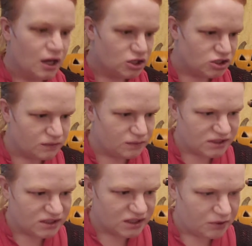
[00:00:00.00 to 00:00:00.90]
She had been
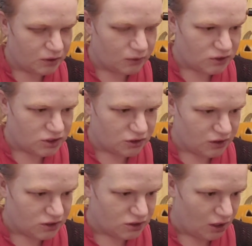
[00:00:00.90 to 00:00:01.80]
sleeping when she heard
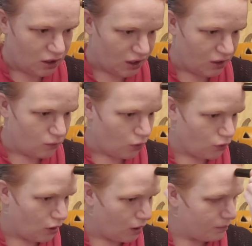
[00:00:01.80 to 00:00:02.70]
this knock, and it woke
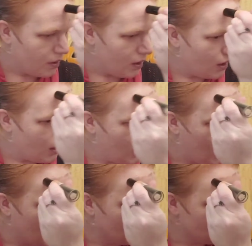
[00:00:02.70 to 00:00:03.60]
her up,
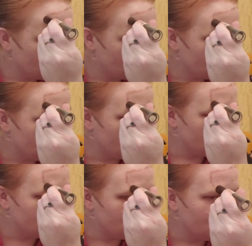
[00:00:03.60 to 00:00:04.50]
and she's
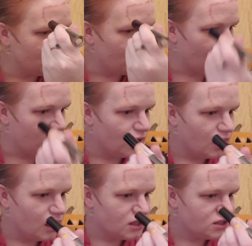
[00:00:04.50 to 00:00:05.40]
just sitting there,
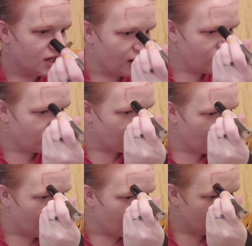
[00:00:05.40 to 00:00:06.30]

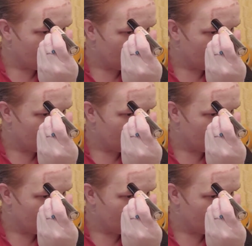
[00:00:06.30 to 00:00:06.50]
terrified,